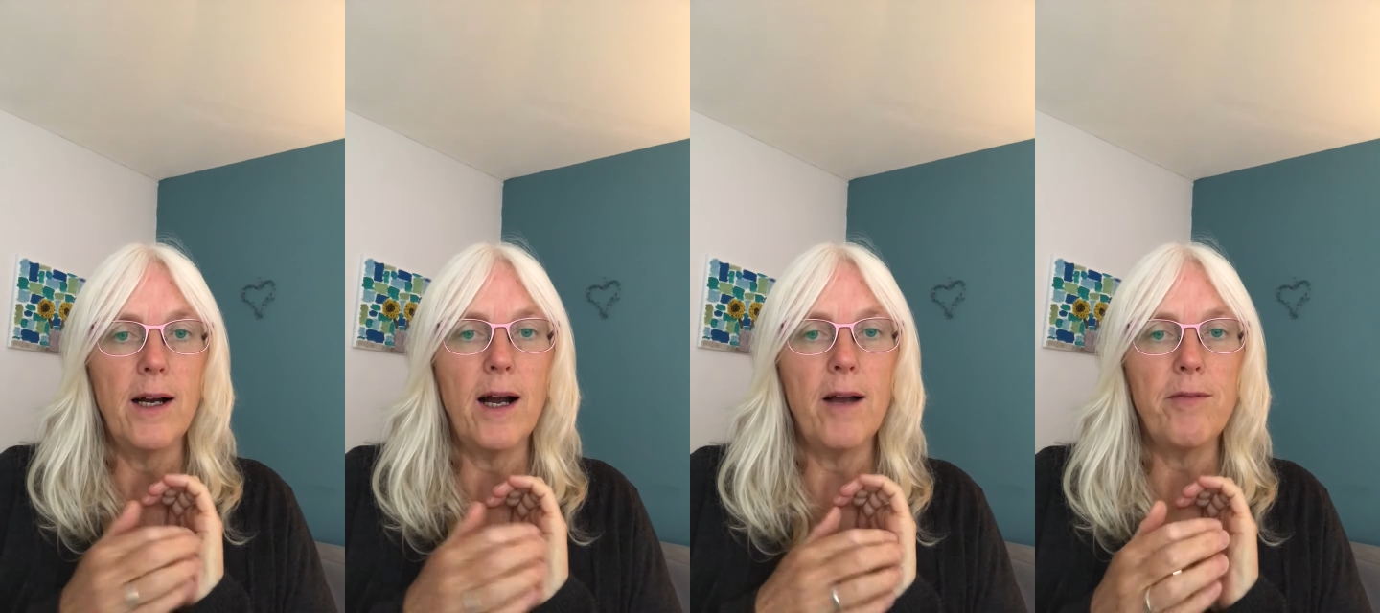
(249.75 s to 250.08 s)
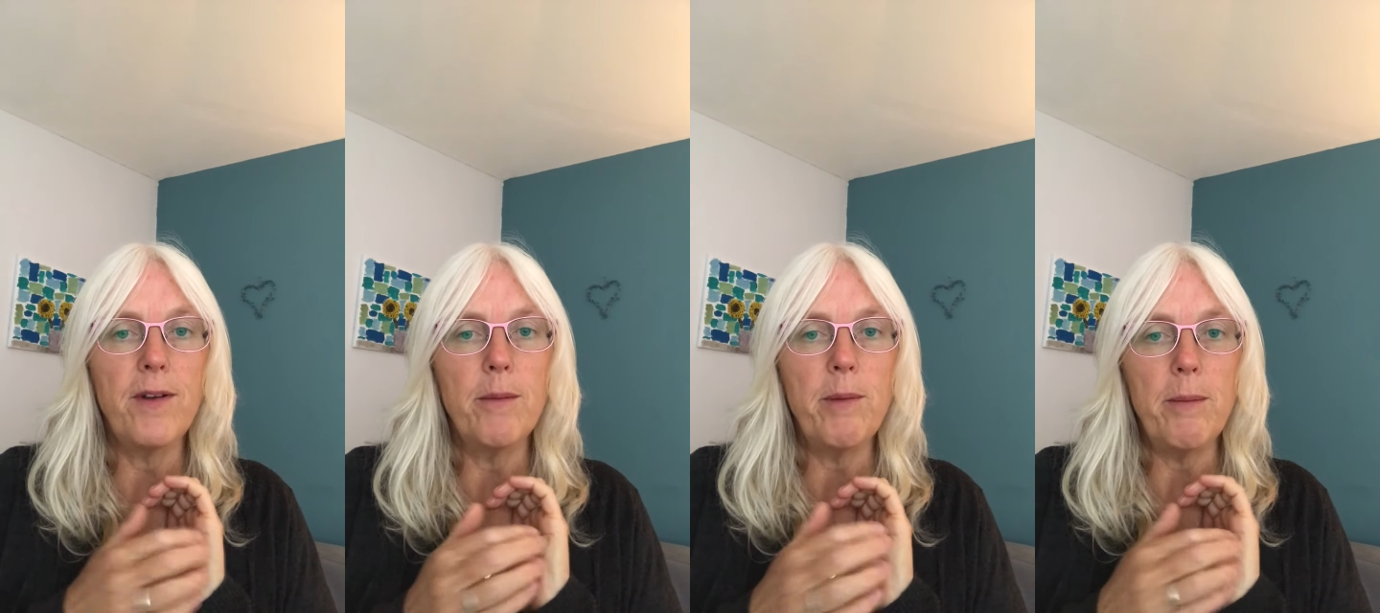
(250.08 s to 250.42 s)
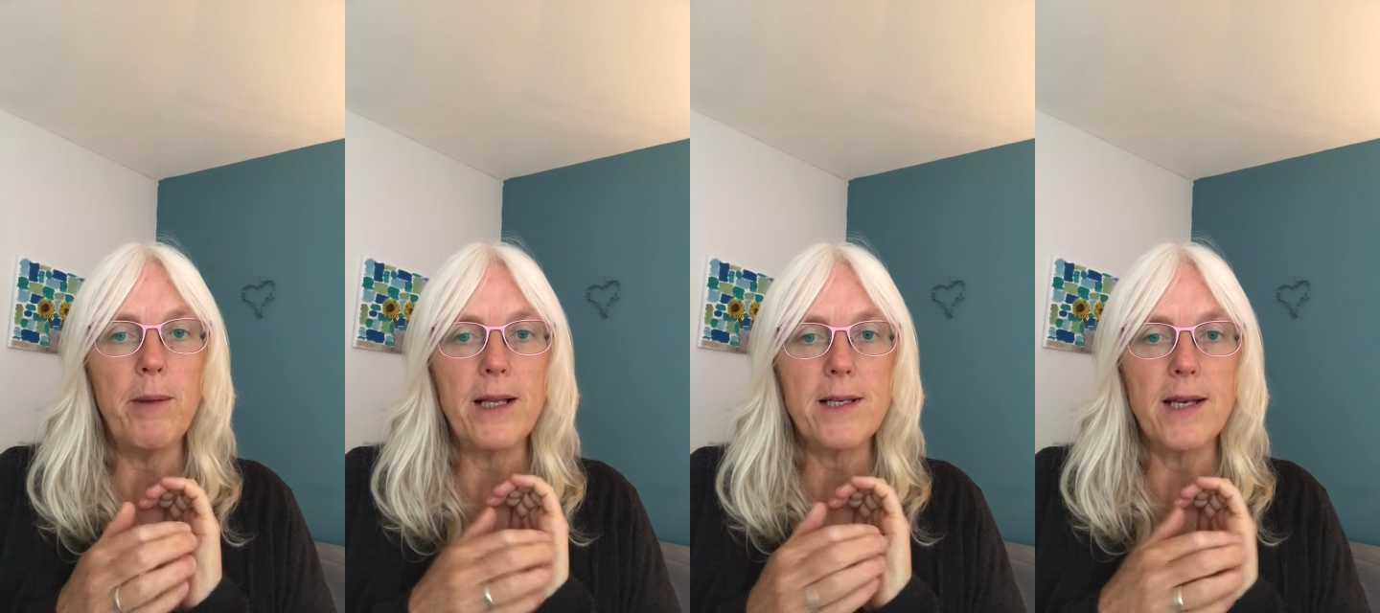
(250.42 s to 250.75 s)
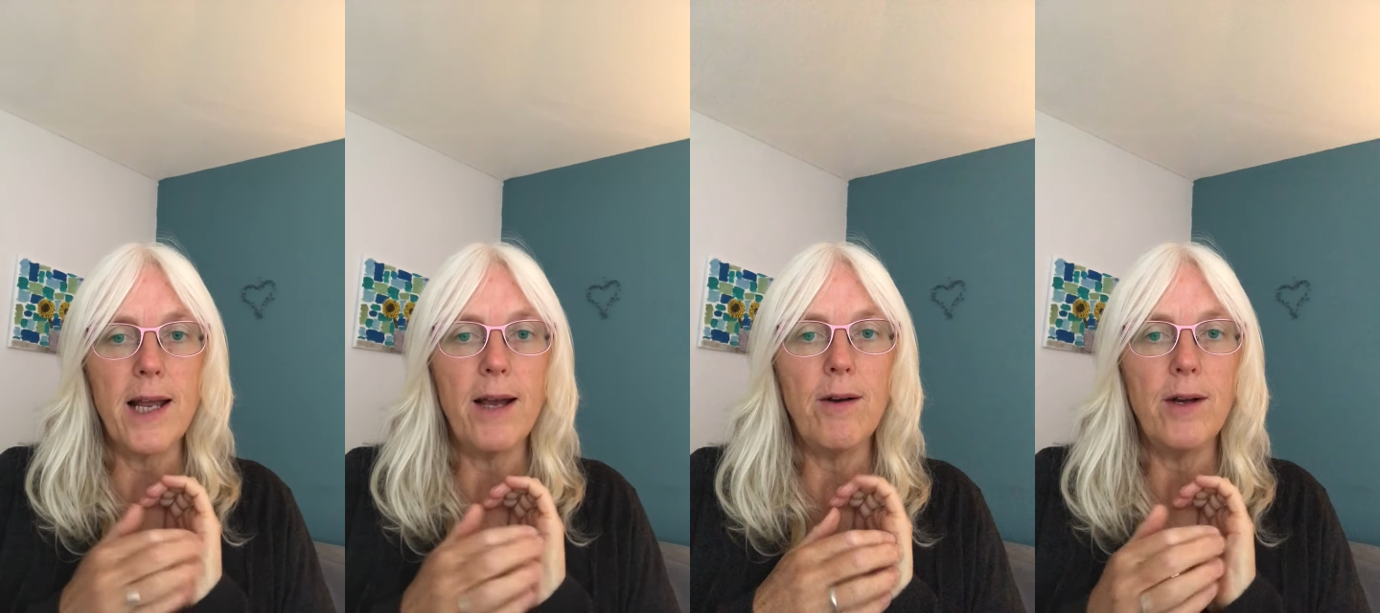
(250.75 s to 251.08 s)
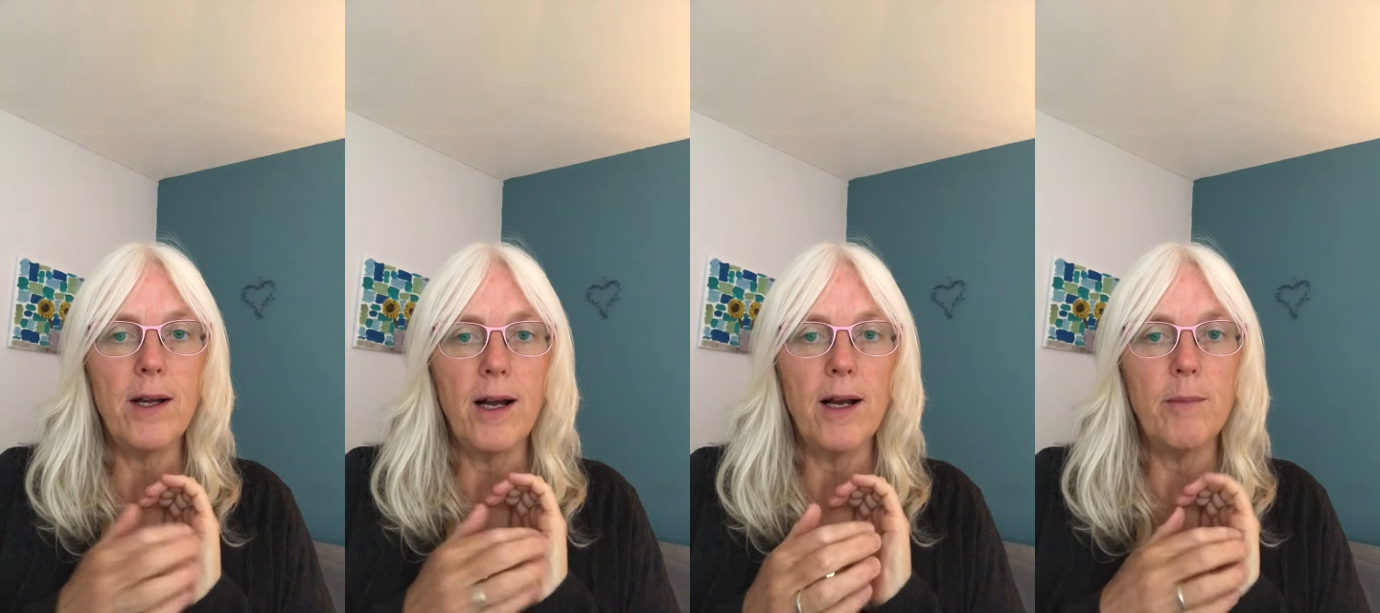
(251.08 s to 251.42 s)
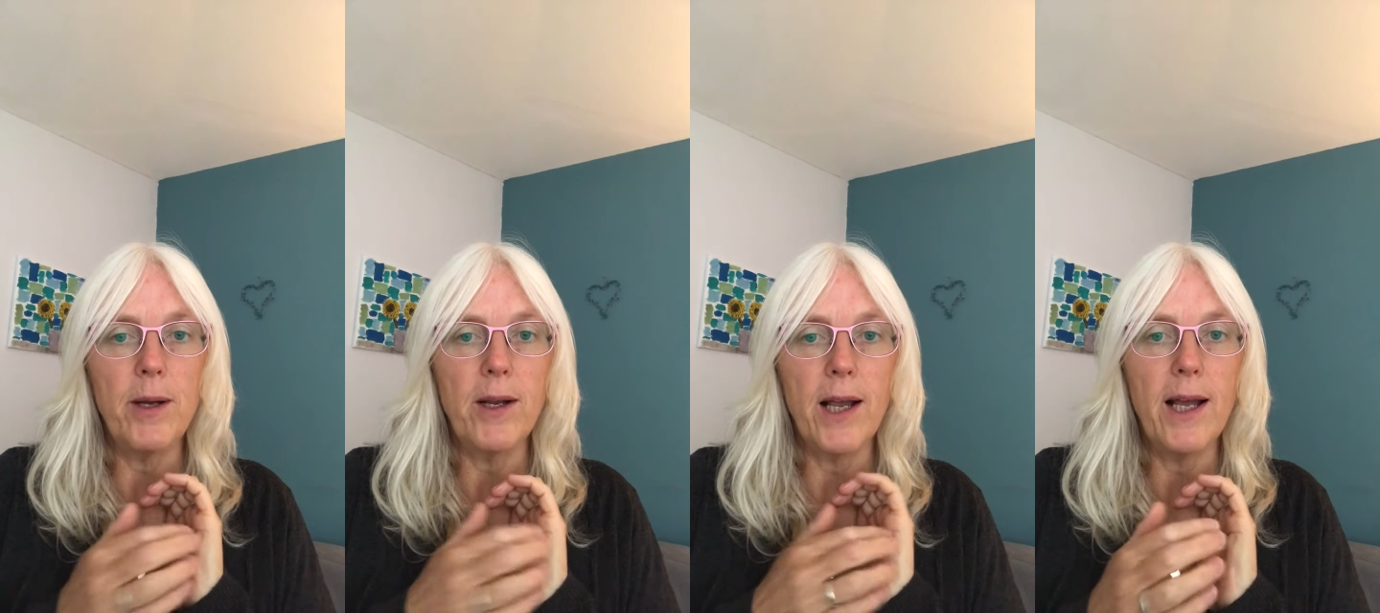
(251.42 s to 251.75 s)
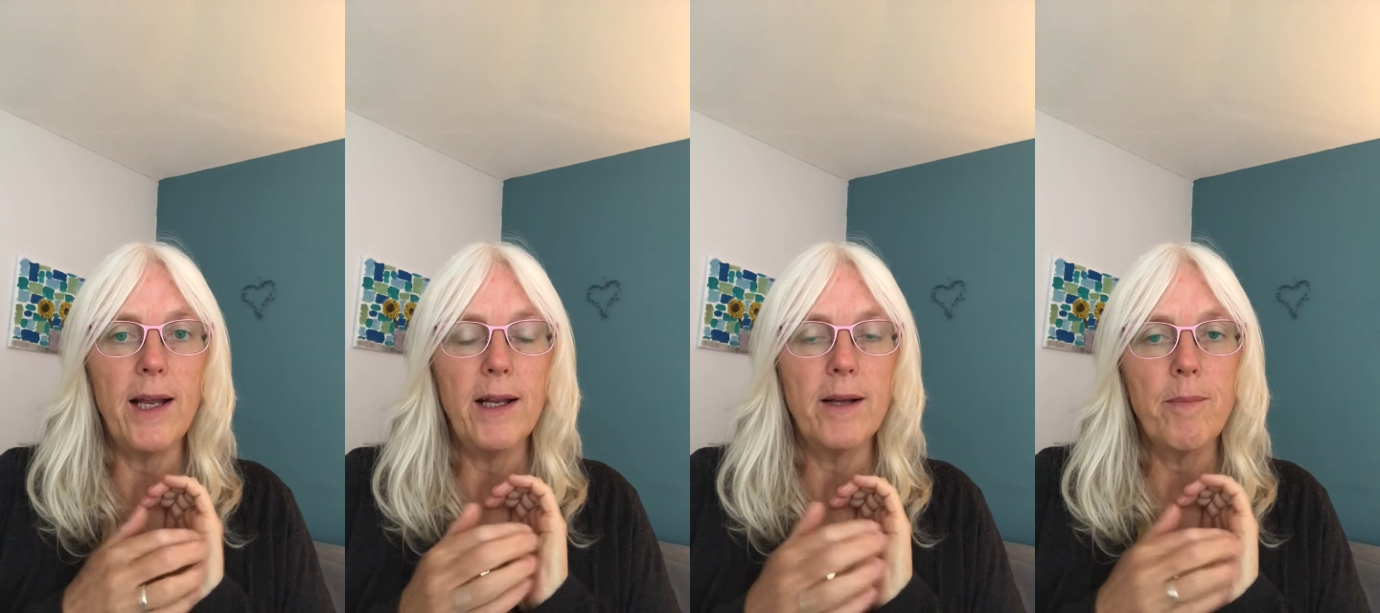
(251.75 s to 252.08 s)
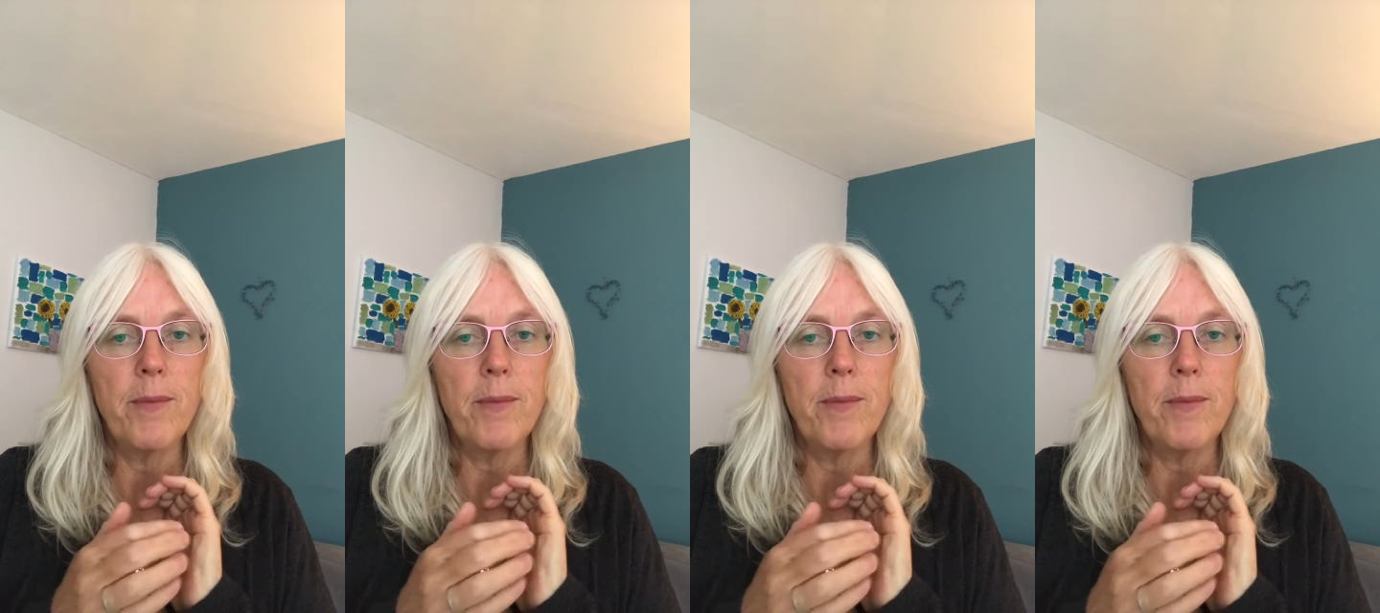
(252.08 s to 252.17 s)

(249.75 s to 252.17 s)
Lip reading: I feel a bit better now, I'm okay.